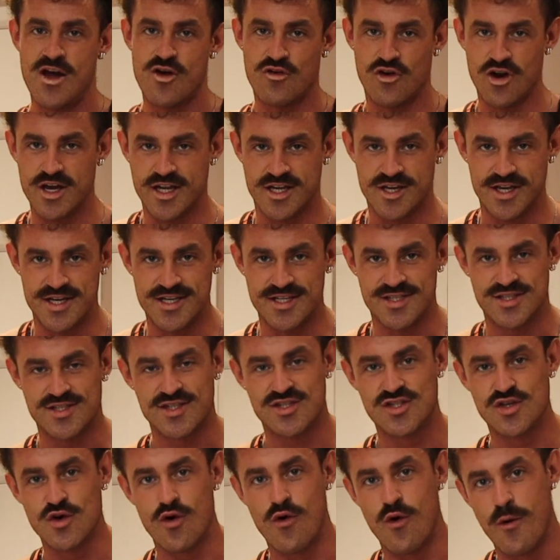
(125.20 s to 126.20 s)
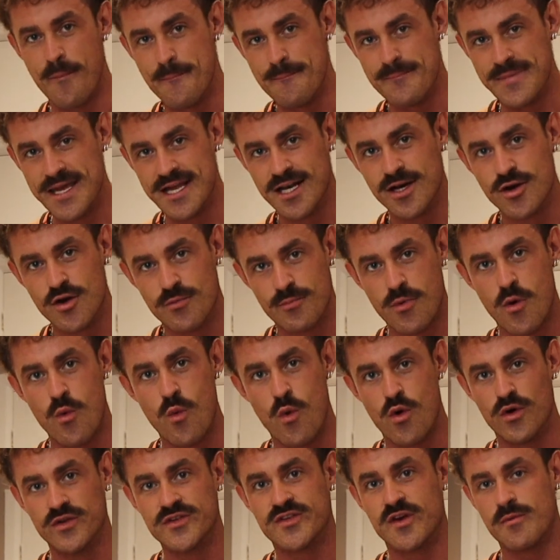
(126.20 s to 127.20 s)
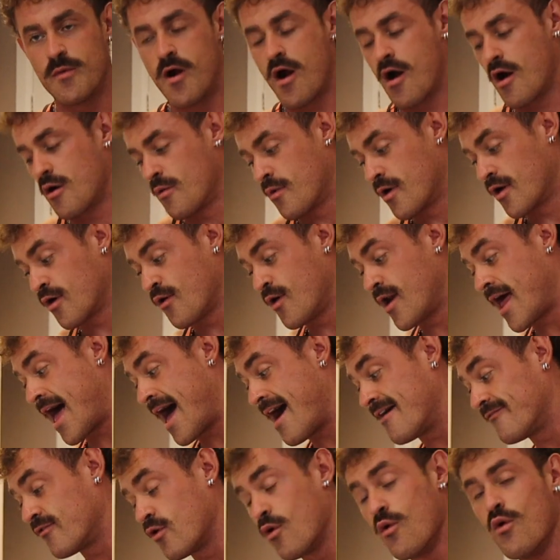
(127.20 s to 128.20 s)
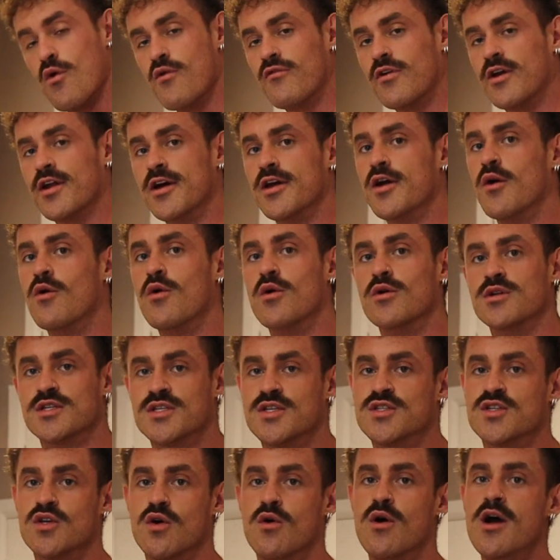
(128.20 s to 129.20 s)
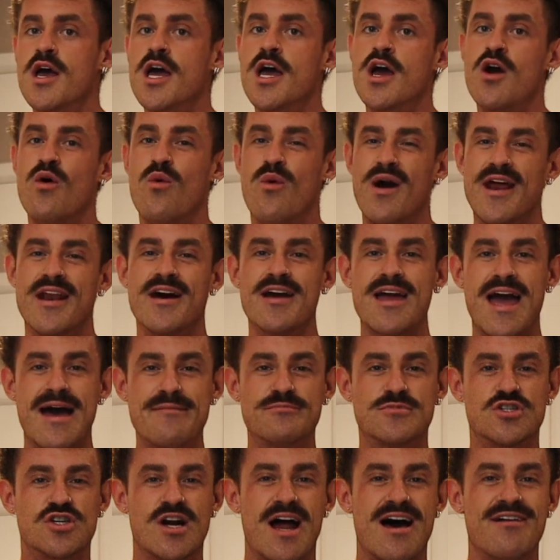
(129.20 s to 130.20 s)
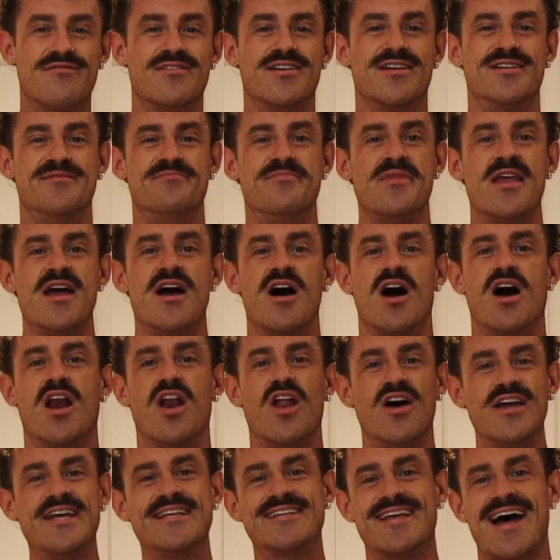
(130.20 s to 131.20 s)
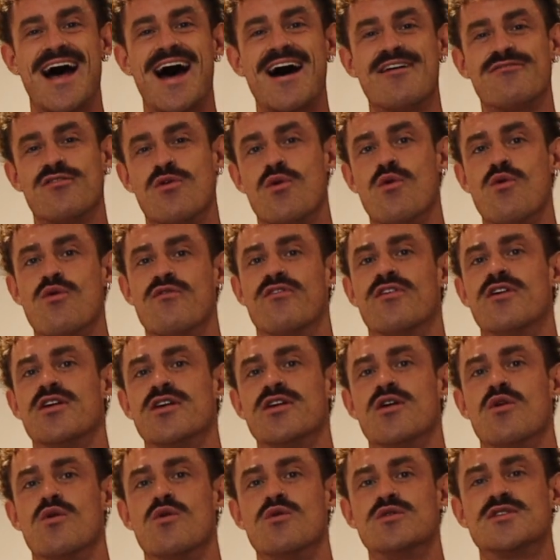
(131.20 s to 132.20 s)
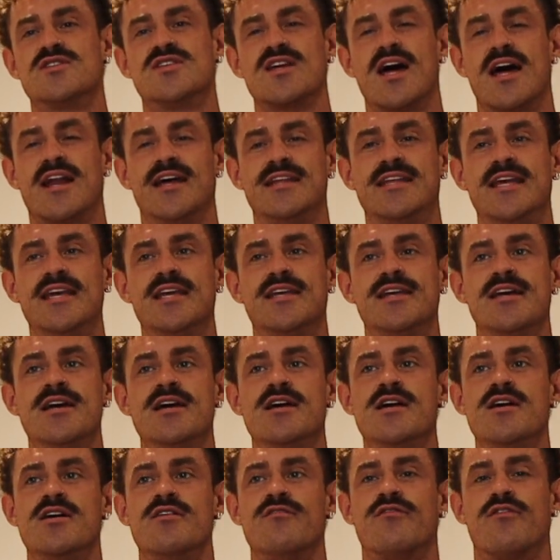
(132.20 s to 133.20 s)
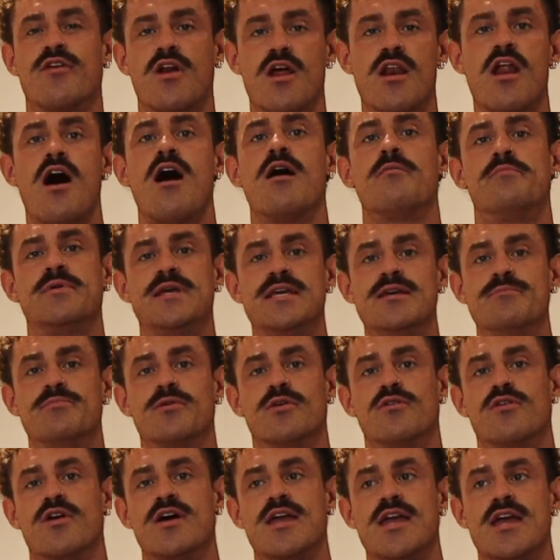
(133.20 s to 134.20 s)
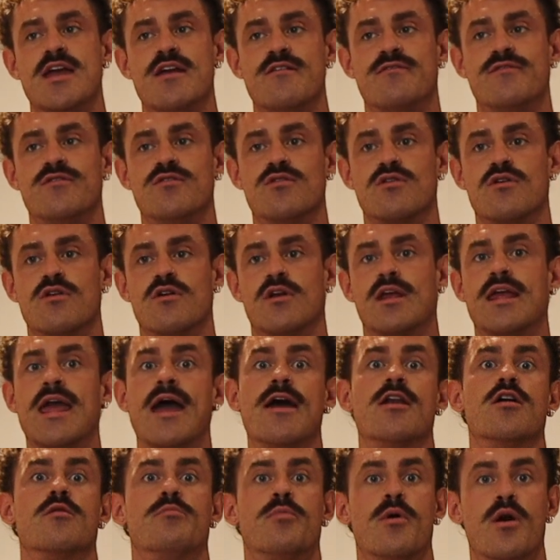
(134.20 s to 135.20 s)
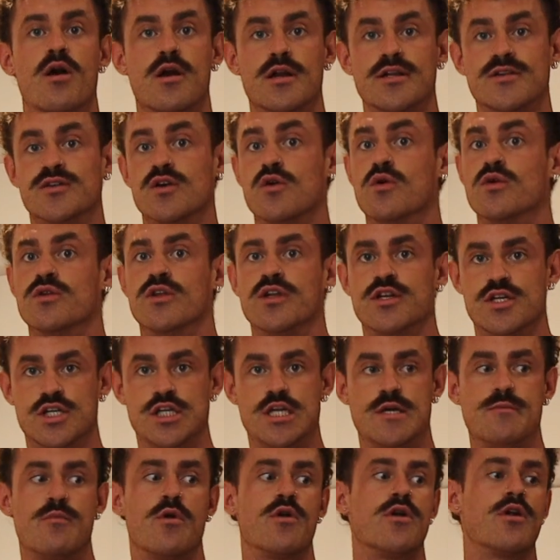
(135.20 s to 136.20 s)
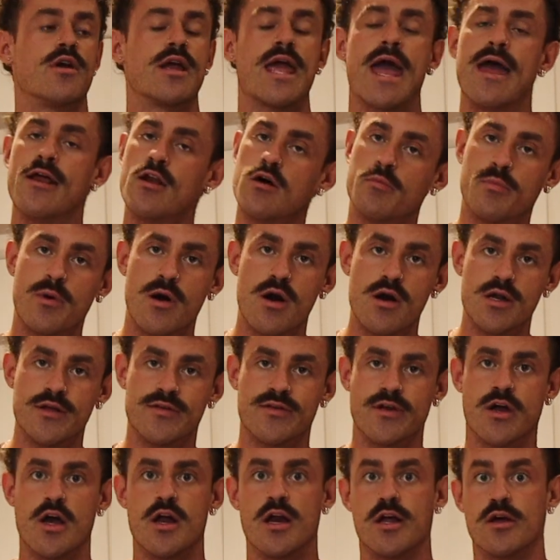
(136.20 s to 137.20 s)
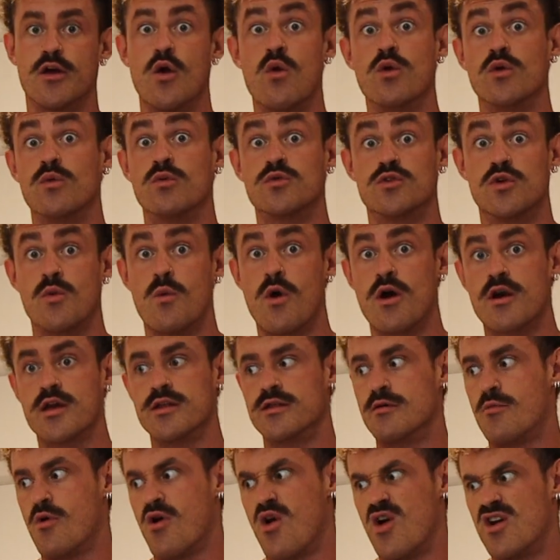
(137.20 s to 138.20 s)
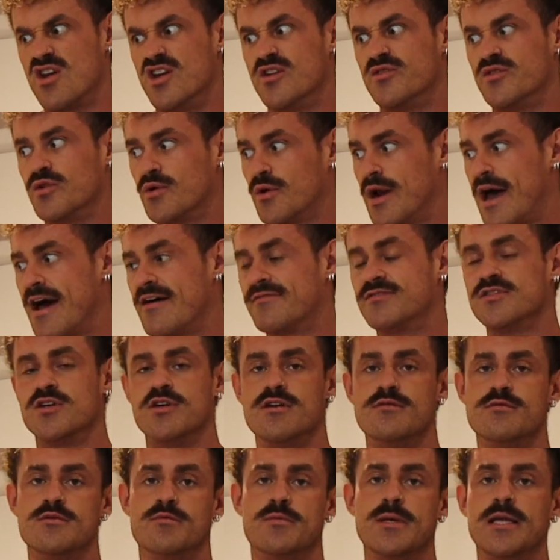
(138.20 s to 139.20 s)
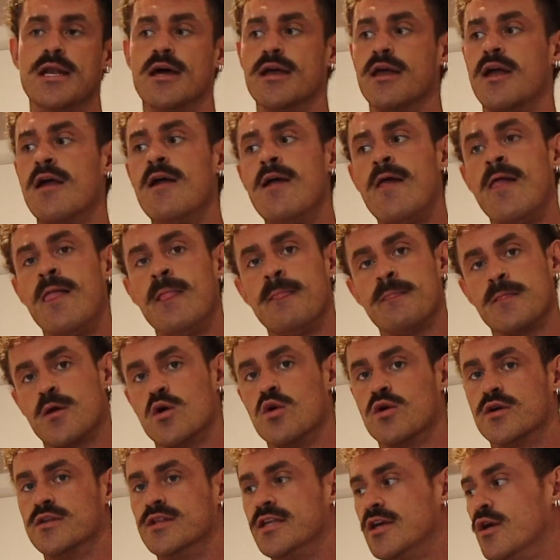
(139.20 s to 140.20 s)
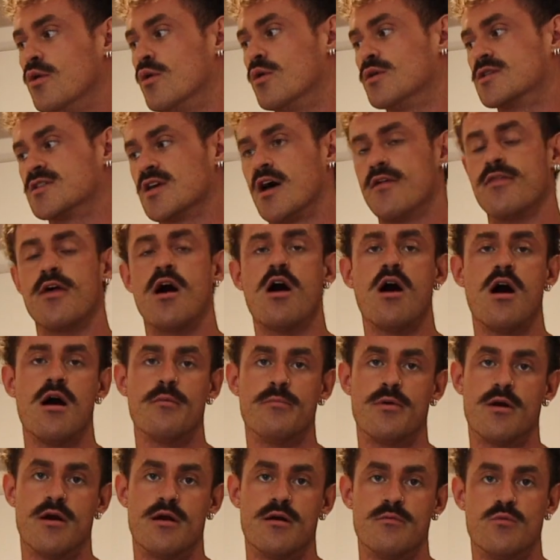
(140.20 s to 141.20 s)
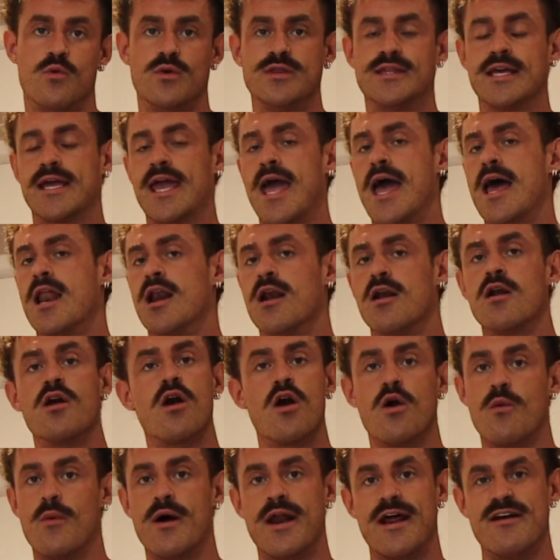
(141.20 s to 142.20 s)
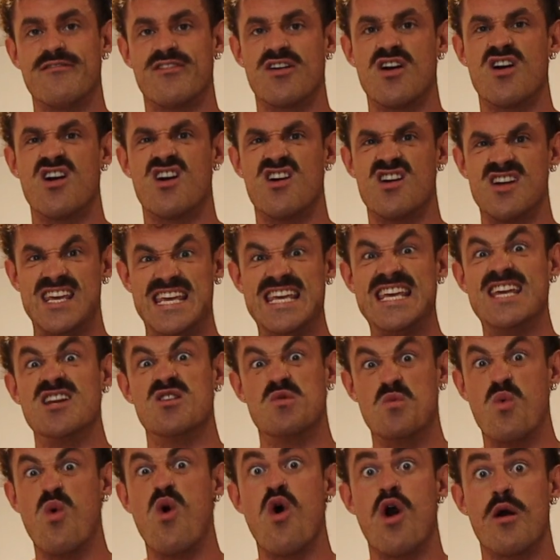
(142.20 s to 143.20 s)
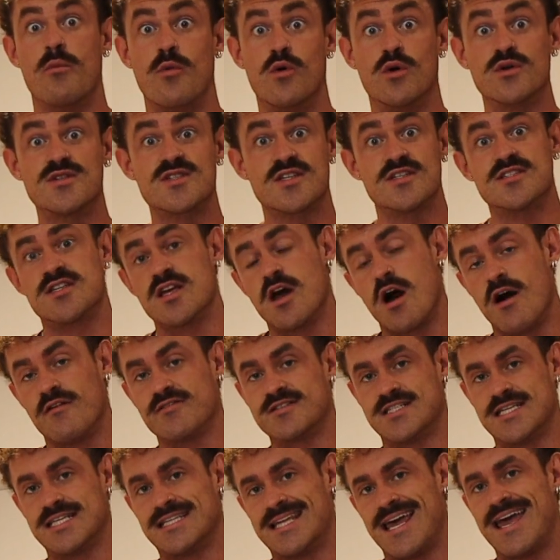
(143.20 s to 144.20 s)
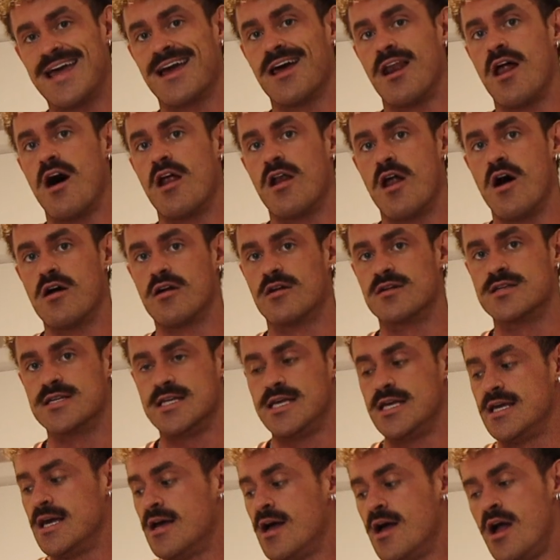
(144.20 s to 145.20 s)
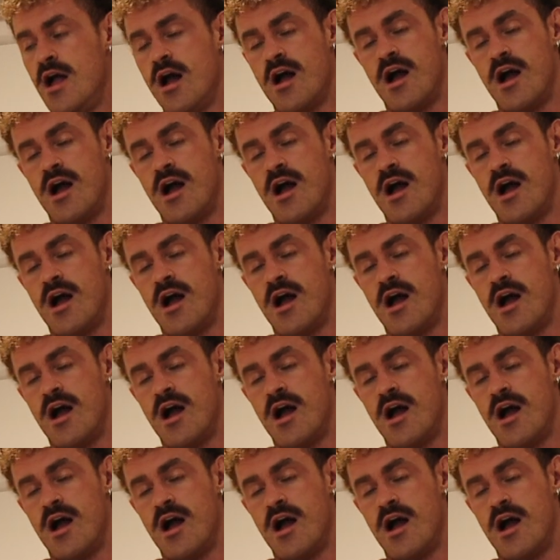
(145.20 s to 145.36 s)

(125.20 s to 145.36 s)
Right guys, so meal number 1 tomorrow, we're going to have overnight oats. So when I am traveling, I like to have overnight oats, and I think for a lot of people, right, if you're getting up early to go to the gym, or you're getting up early to kind of go to work in the morning, you don't have time to be like cooking the oats on the hob or with the kettle or whatever, or eating warm oats, because they obviously take a lot longer to eat.